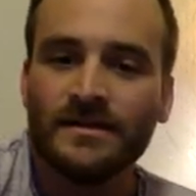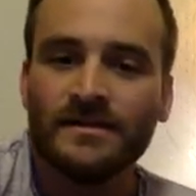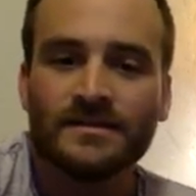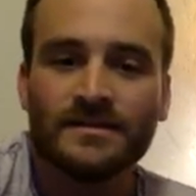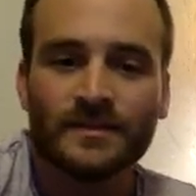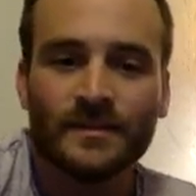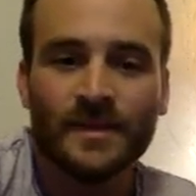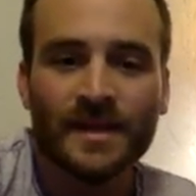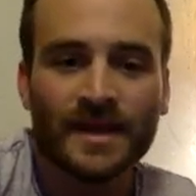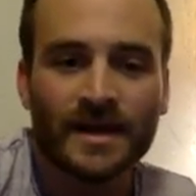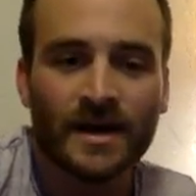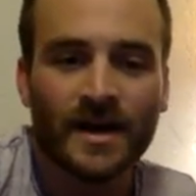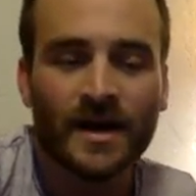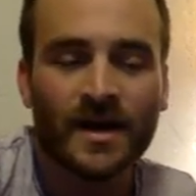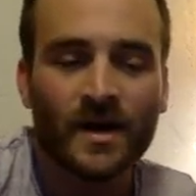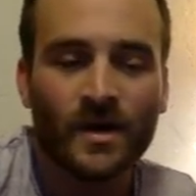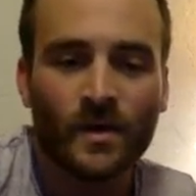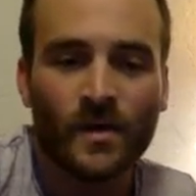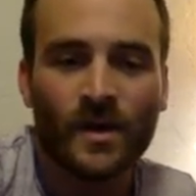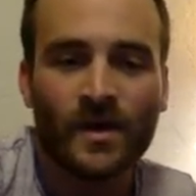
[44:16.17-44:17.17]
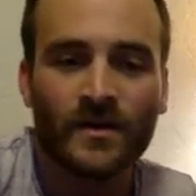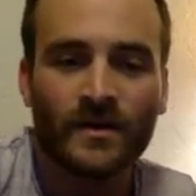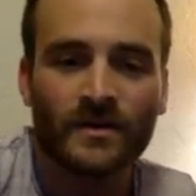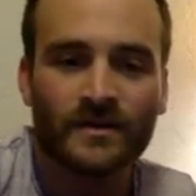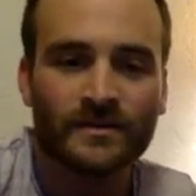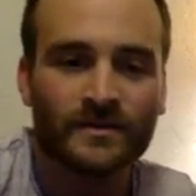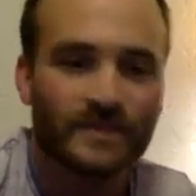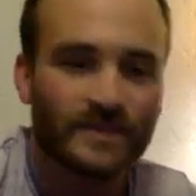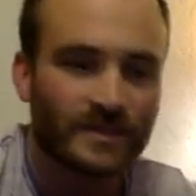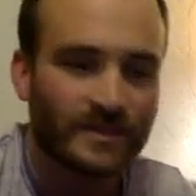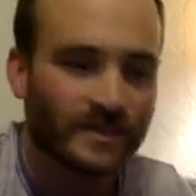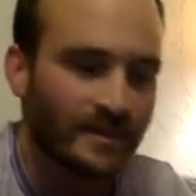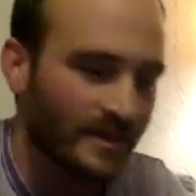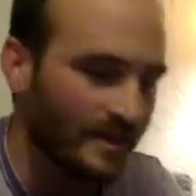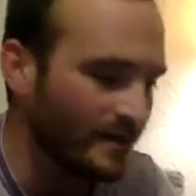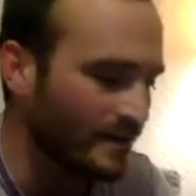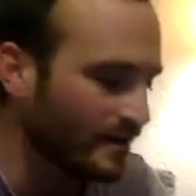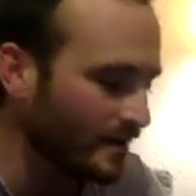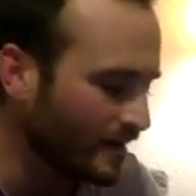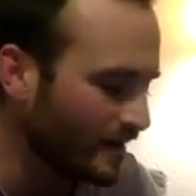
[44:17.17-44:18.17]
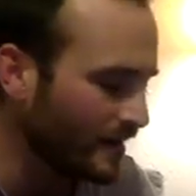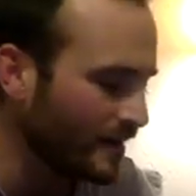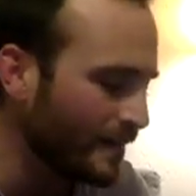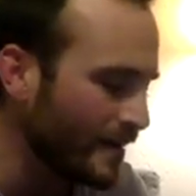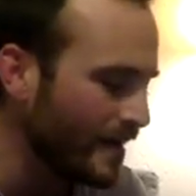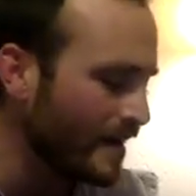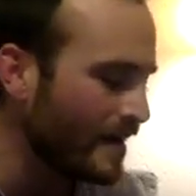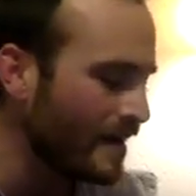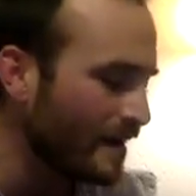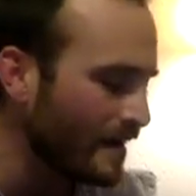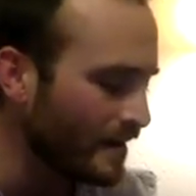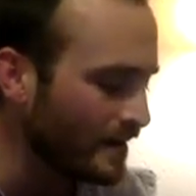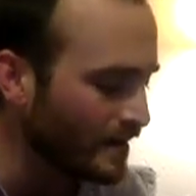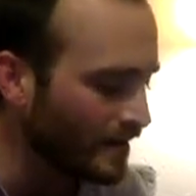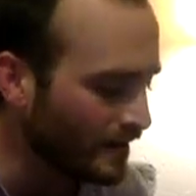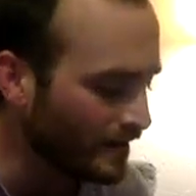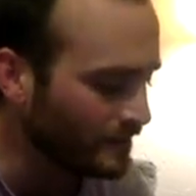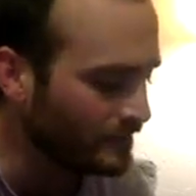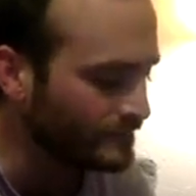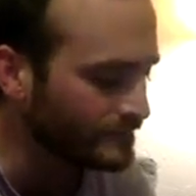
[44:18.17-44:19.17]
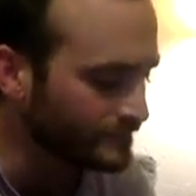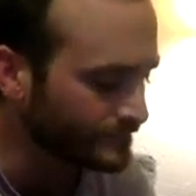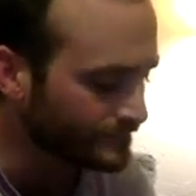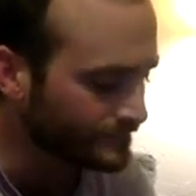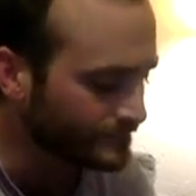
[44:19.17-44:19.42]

to make our welcome clear. Come on in.